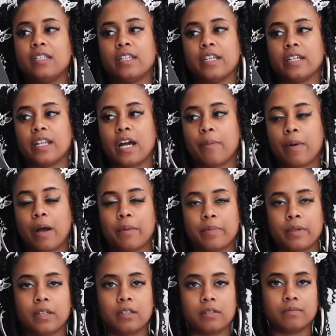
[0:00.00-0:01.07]
then I'll
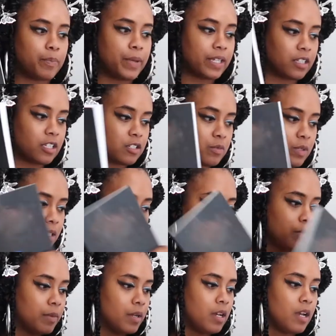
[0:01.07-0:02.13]
probably pick this one
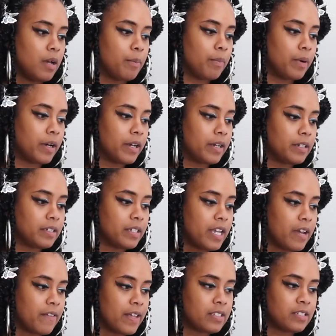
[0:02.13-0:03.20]
up. But
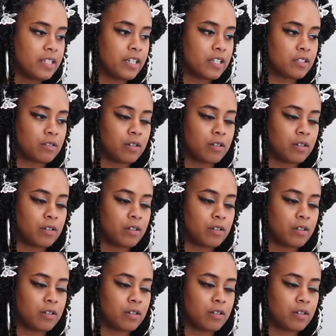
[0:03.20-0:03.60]
yeah, that's it.